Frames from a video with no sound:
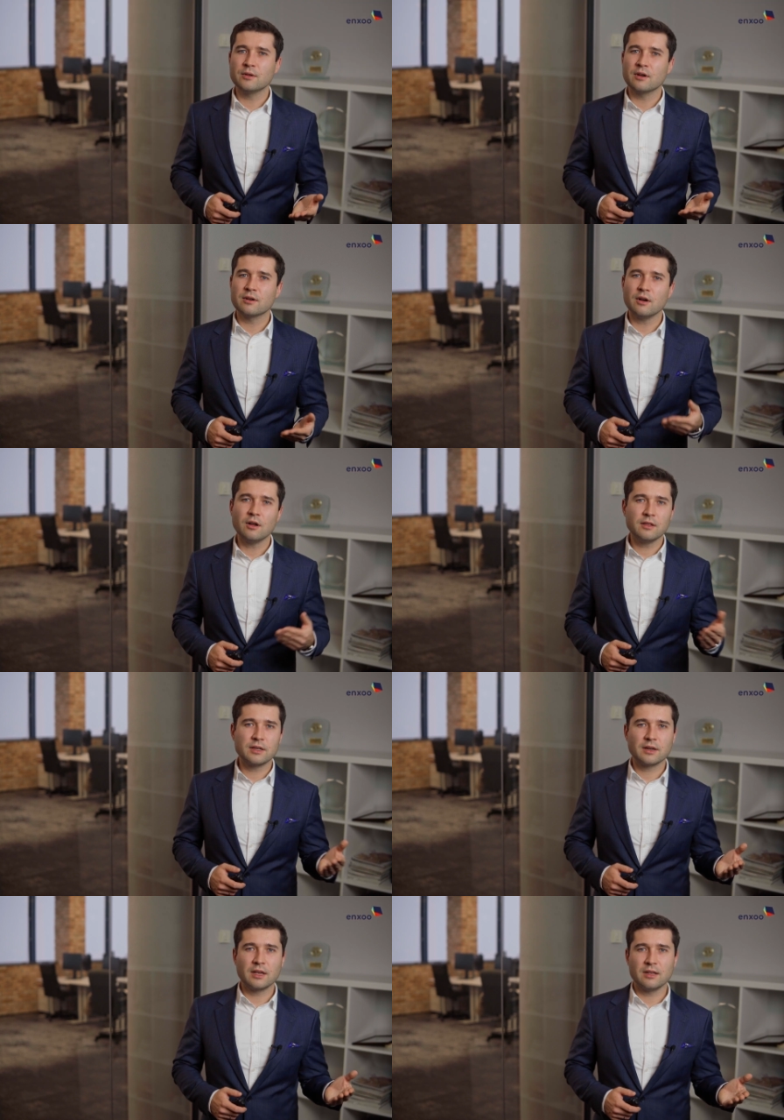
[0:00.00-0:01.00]
your
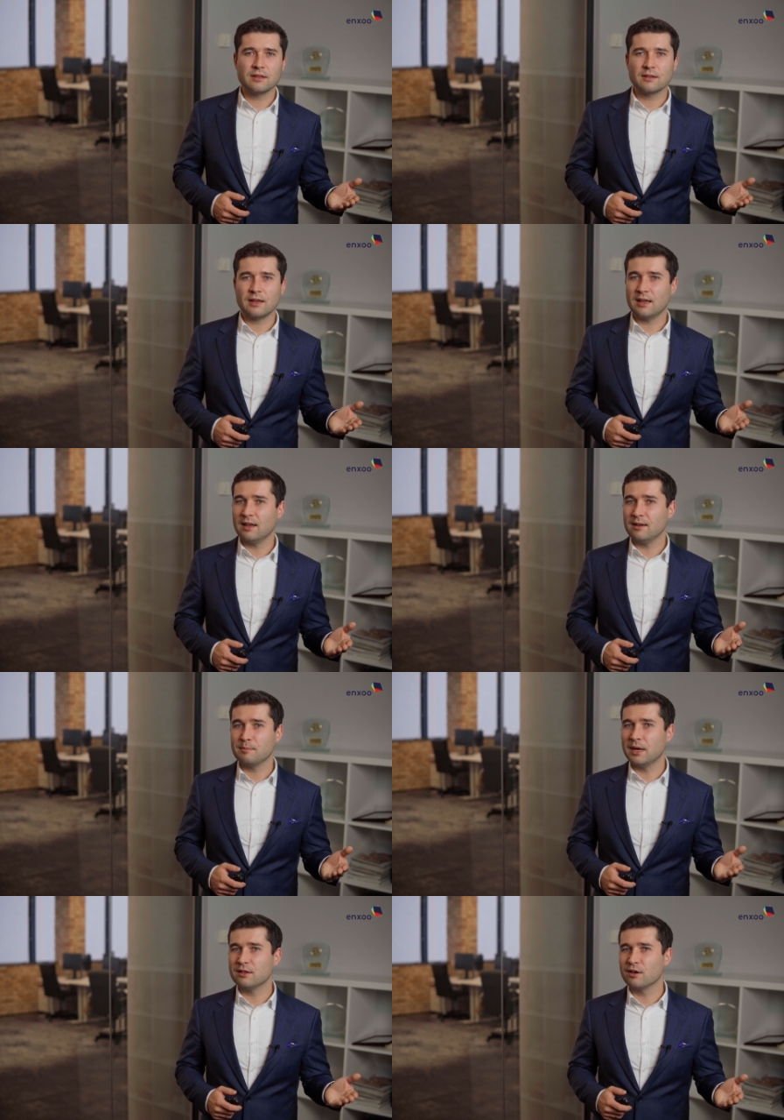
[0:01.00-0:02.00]
older kid, a
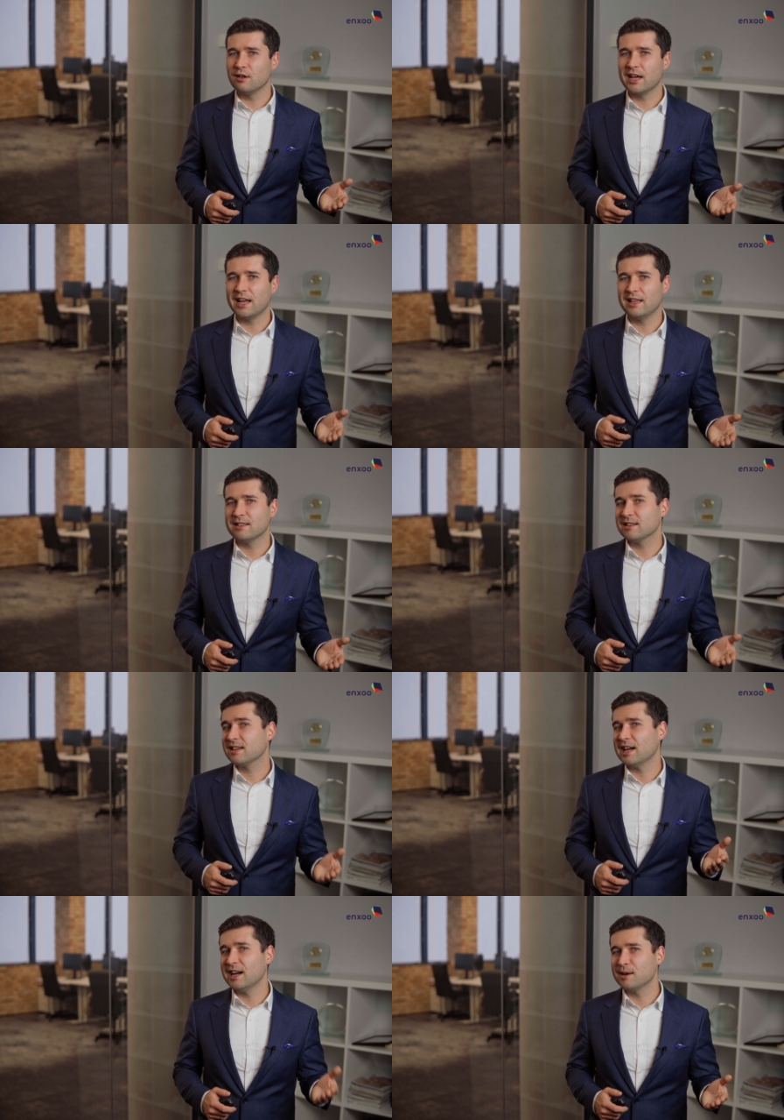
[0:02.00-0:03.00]
petrolhead
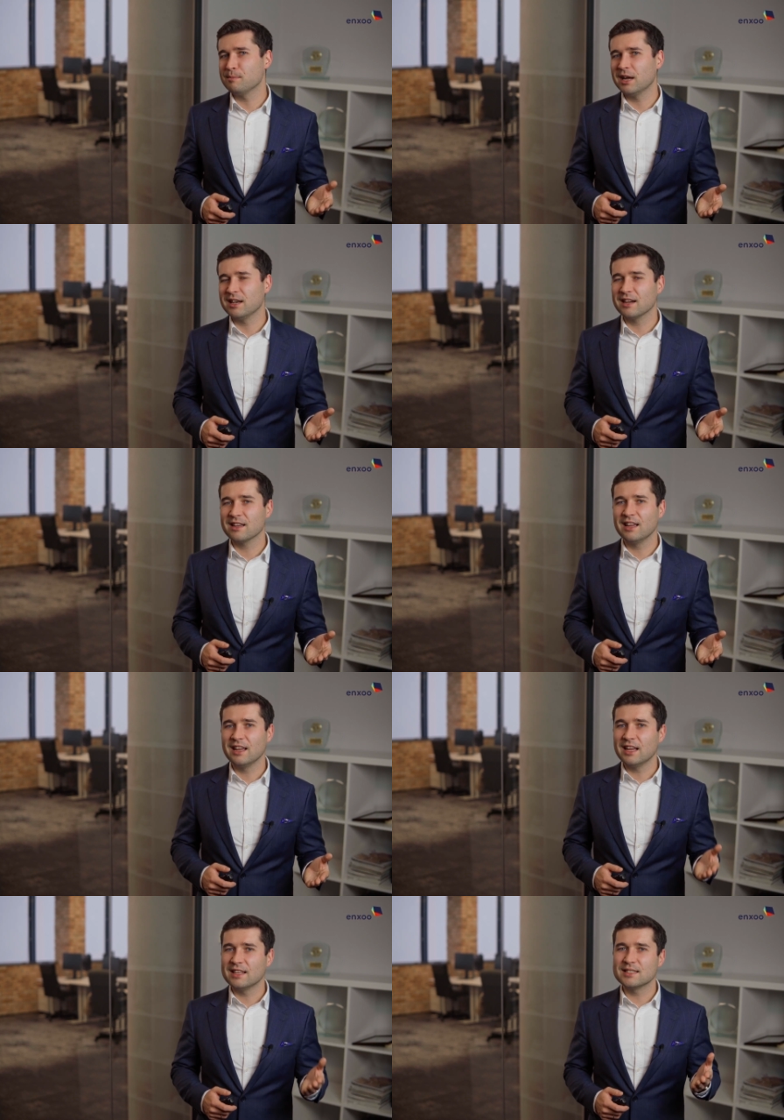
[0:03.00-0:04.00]
car maniac,
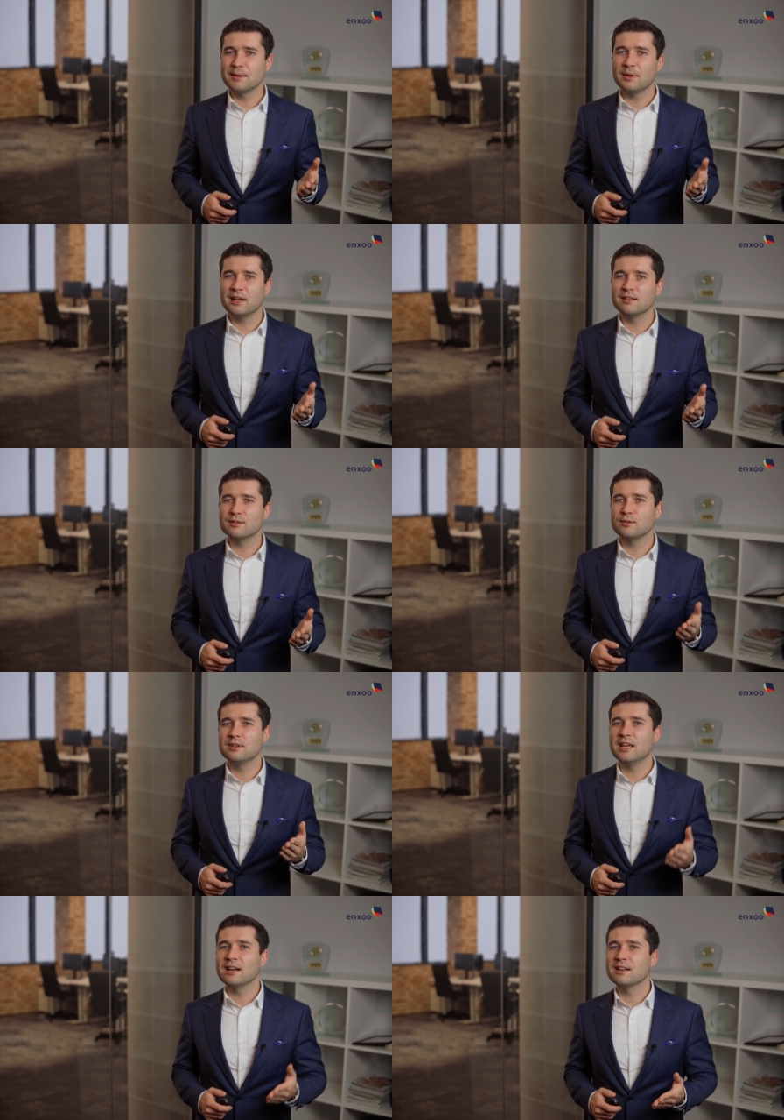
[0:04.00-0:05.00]
and separate to
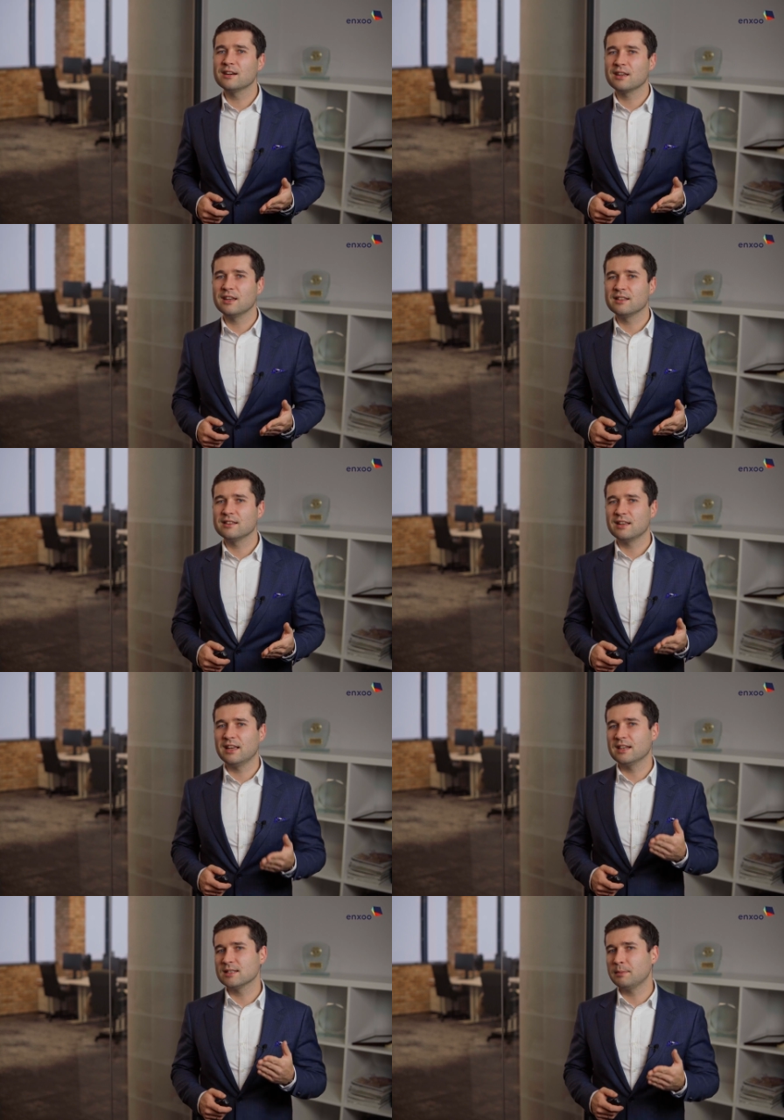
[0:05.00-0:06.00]
the younger kid,
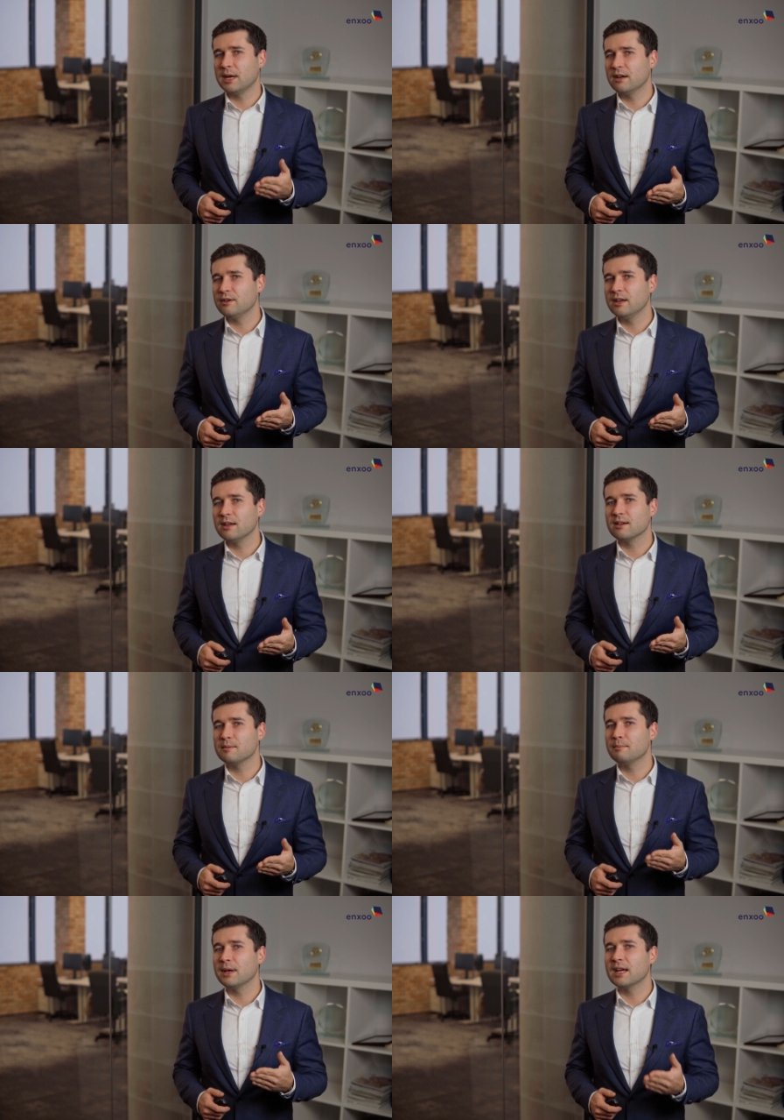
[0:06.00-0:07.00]
an aspiring
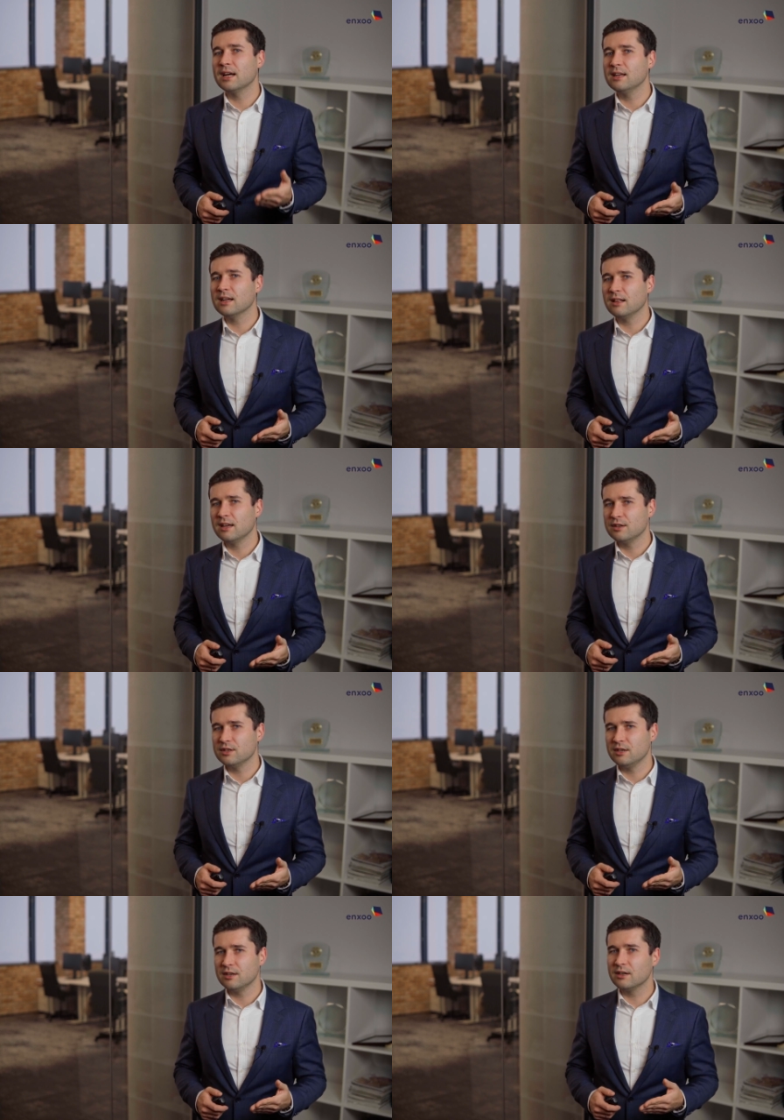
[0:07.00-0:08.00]
mechanical
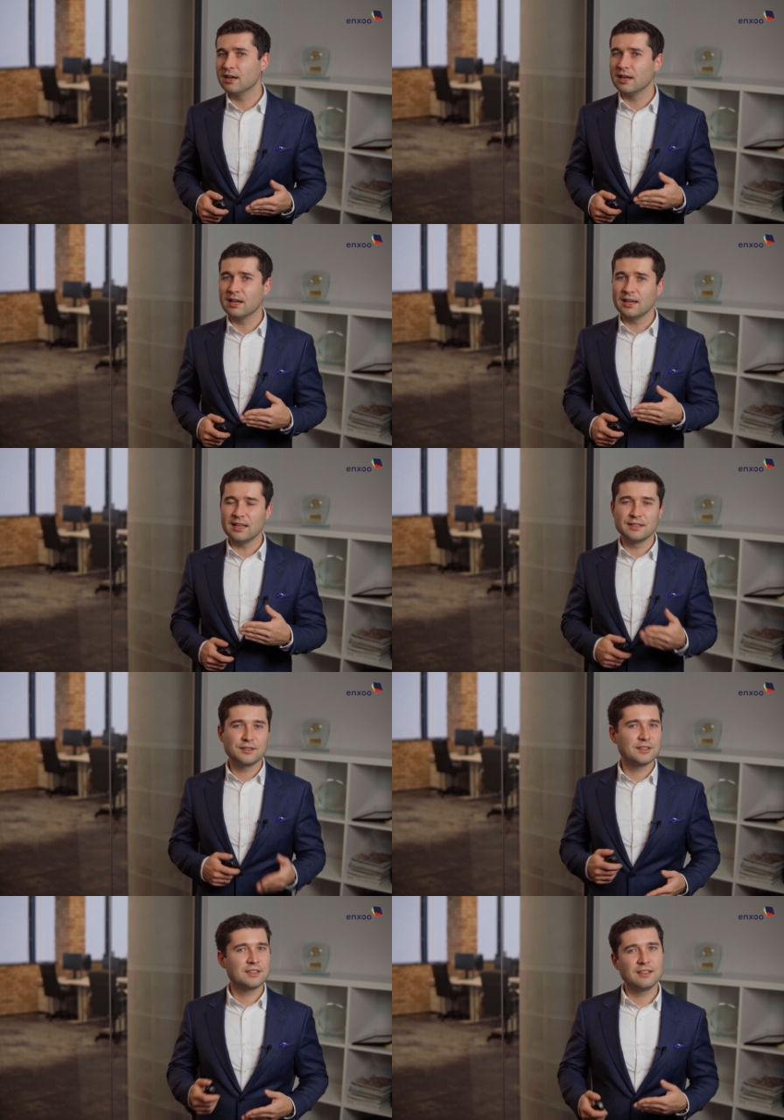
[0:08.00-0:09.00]
engineer
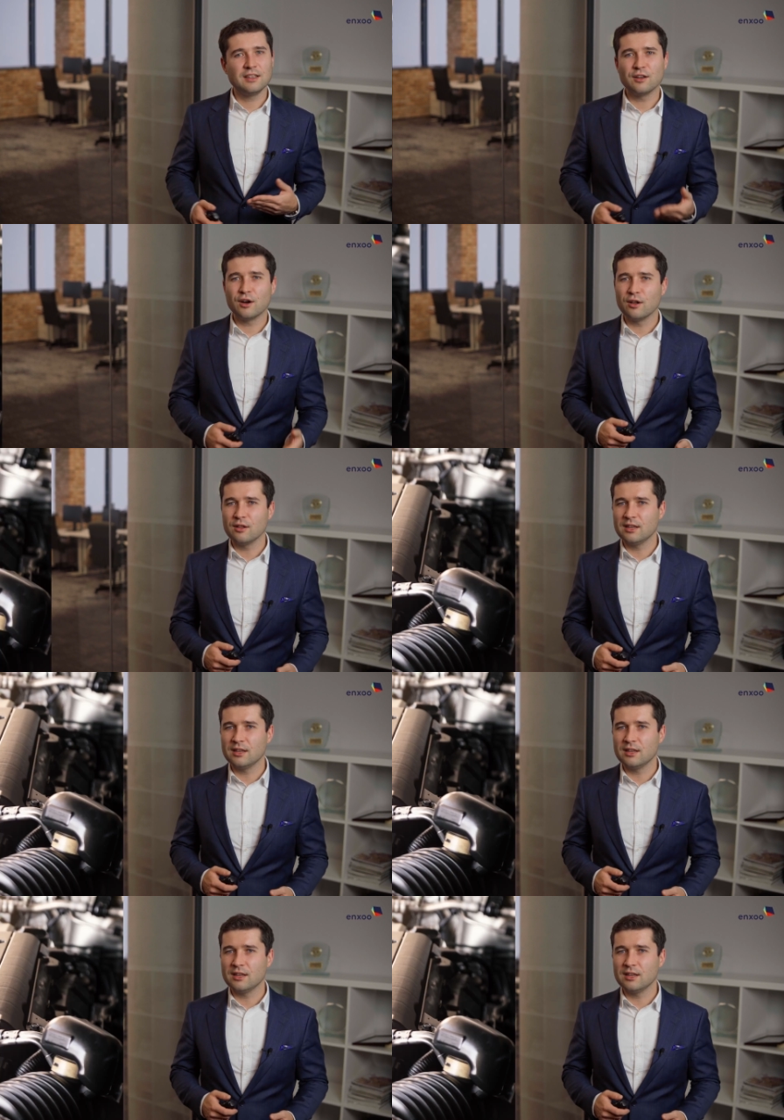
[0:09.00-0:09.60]
interested in all